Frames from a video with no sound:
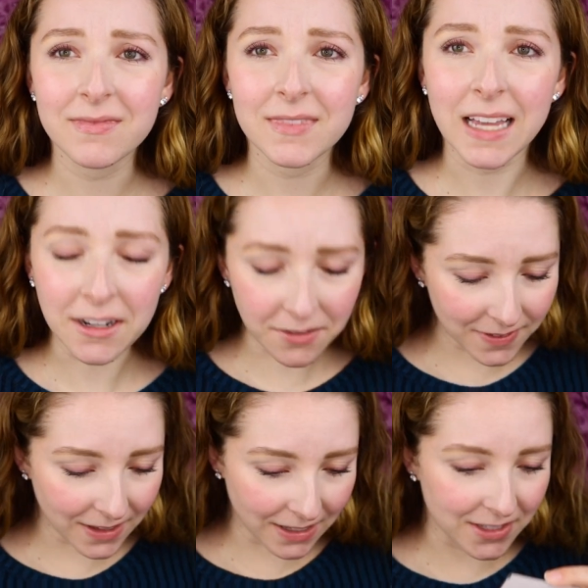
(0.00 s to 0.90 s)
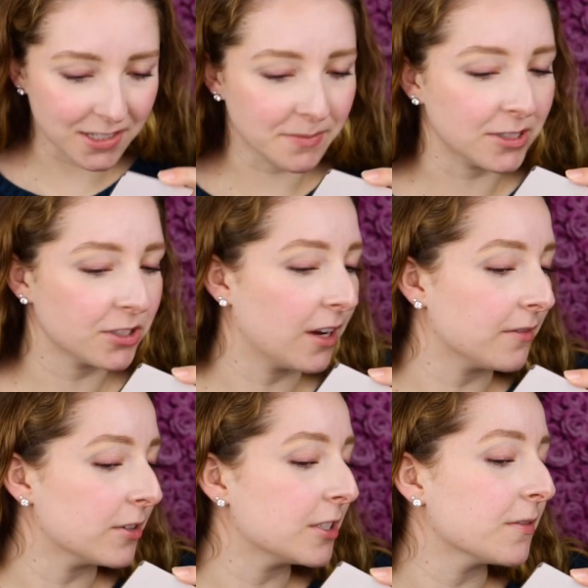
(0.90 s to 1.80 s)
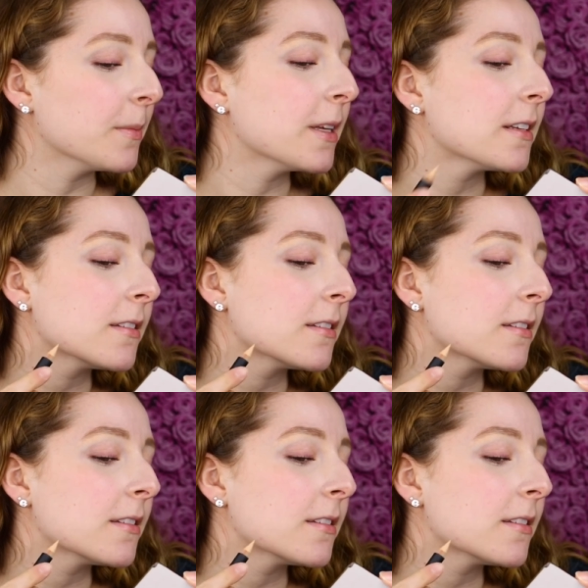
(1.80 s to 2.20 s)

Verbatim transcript: I don't feel like there's much coverage from this.